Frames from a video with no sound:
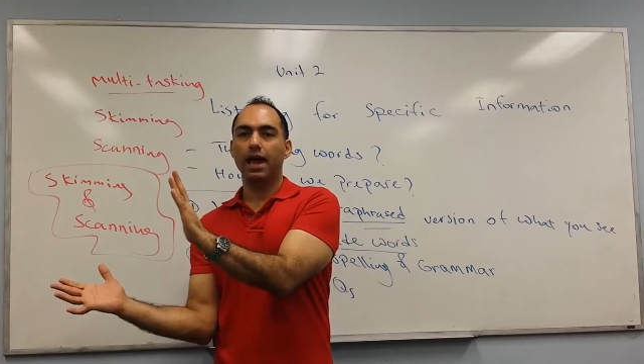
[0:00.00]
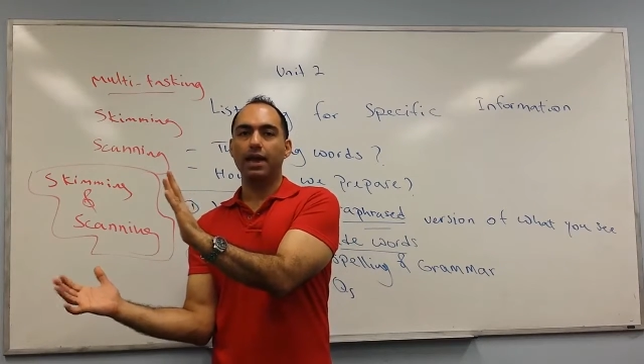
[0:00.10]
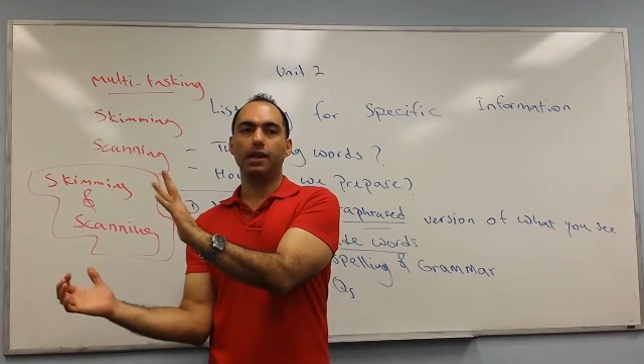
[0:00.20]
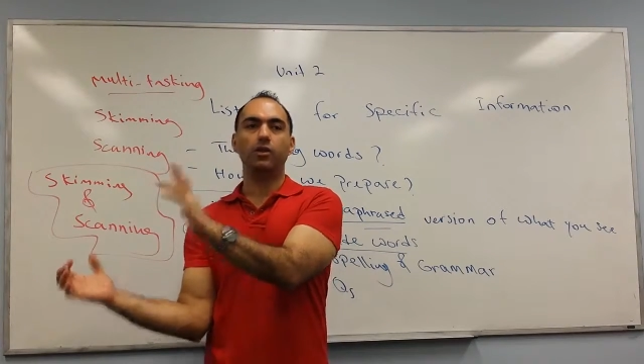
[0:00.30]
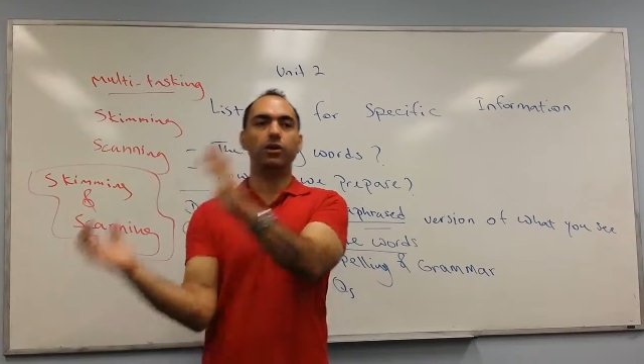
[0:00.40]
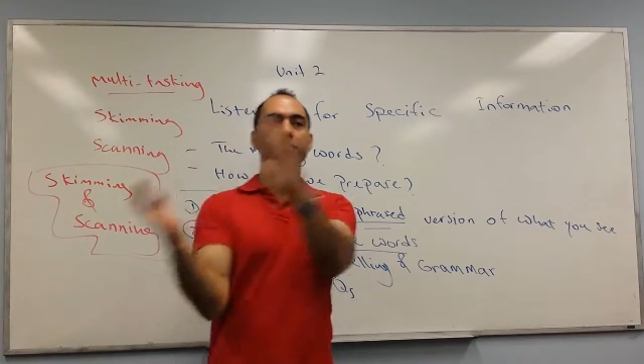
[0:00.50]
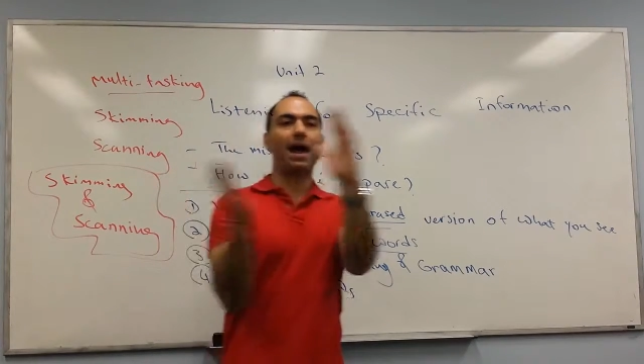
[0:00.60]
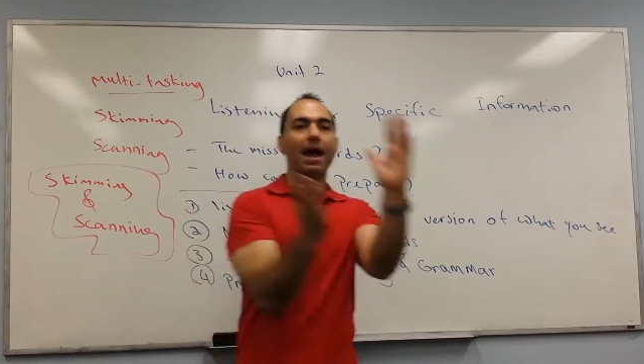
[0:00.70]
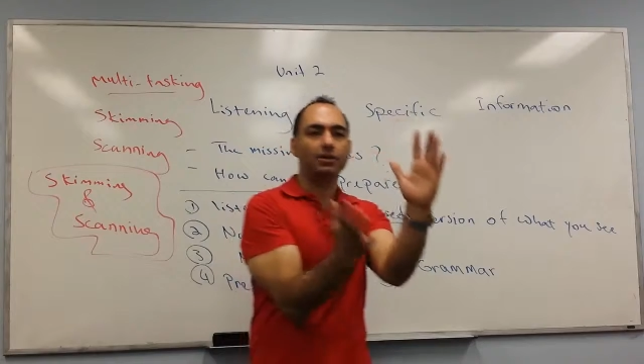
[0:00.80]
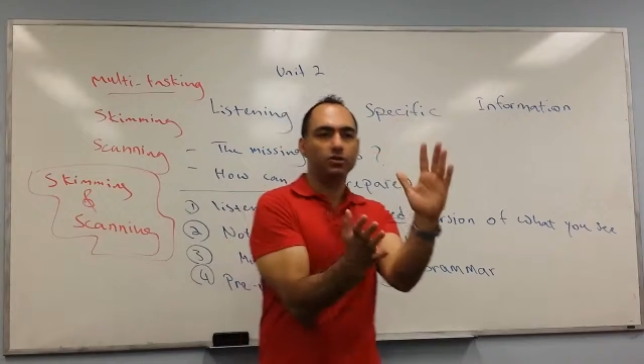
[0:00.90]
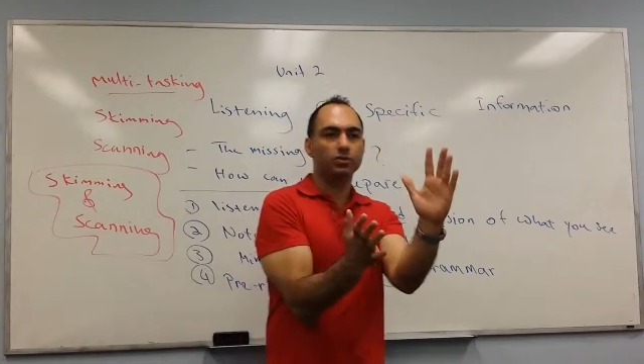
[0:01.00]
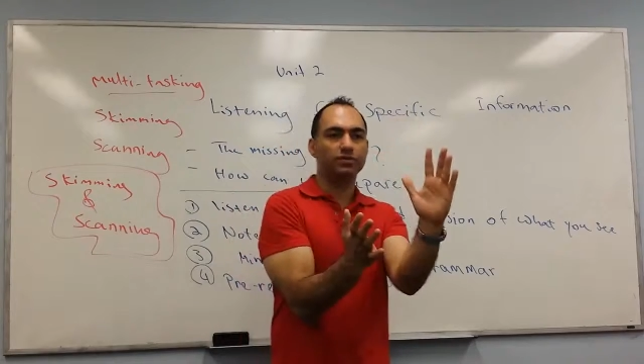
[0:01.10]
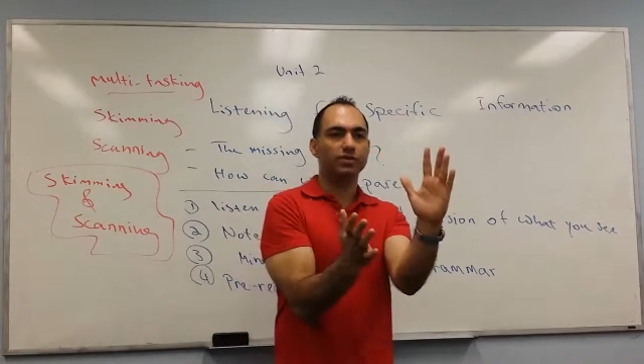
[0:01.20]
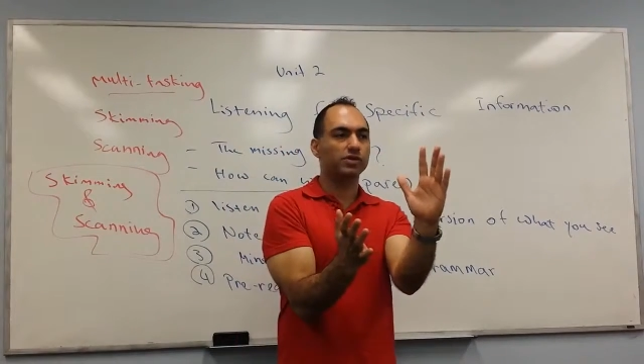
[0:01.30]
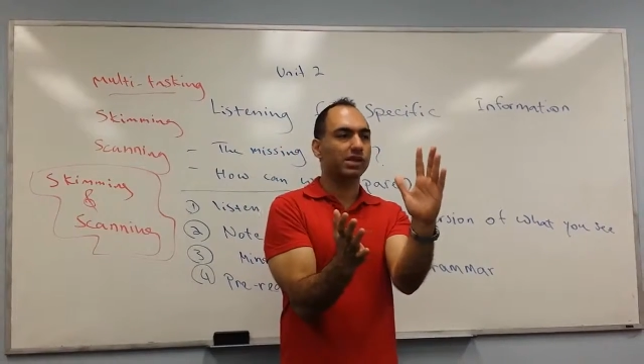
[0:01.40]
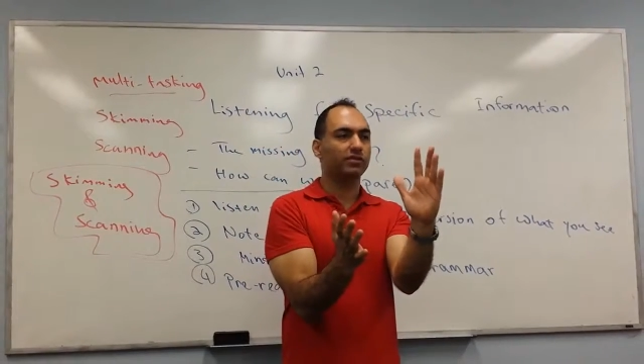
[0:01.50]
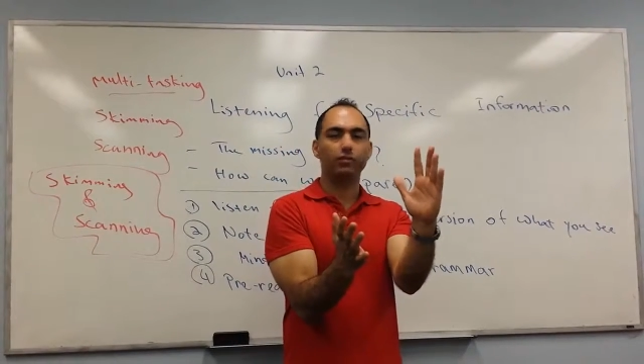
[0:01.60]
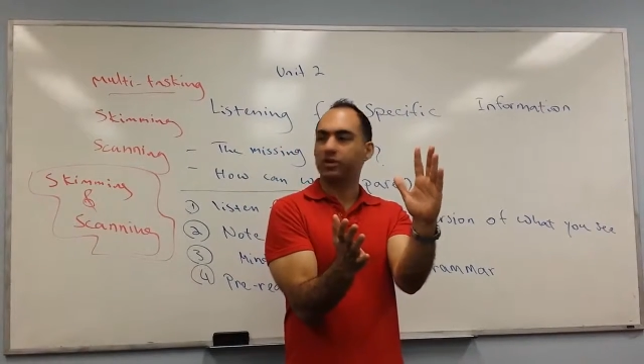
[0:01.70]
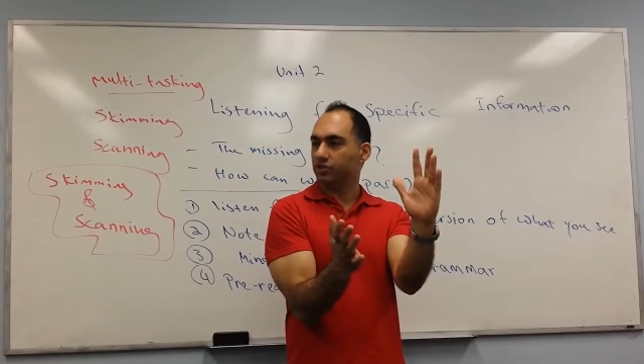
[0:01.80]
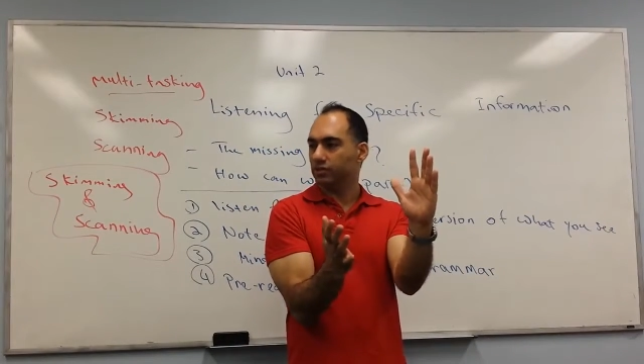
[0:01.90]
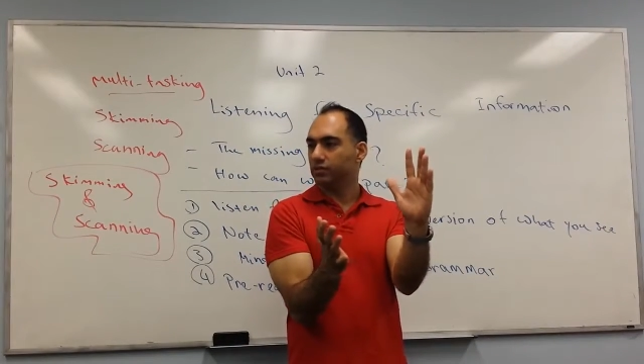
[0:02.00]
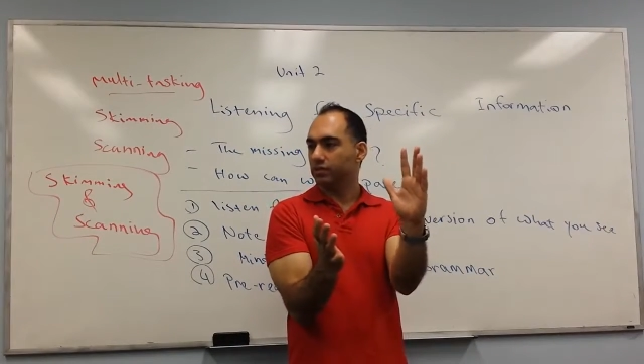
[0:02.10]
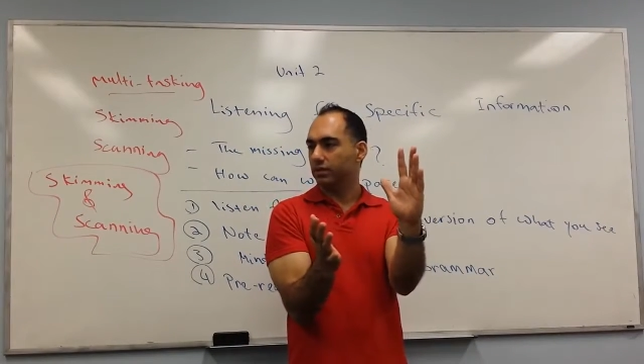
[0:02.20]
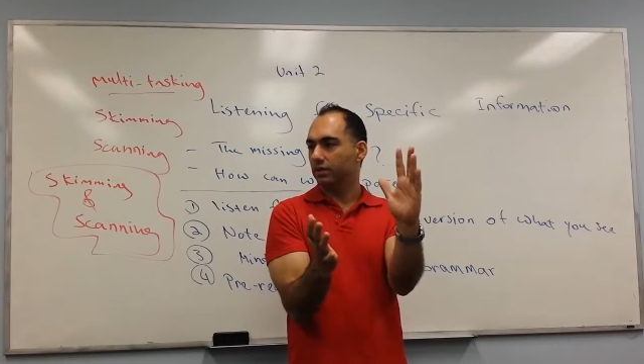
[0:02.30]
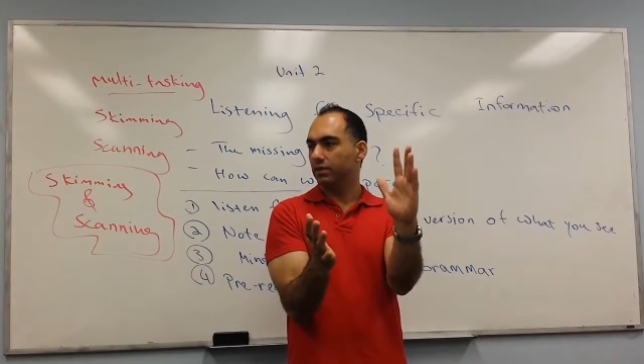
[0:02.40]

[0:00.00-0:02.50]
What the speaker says: And then you come back to the first set of questions.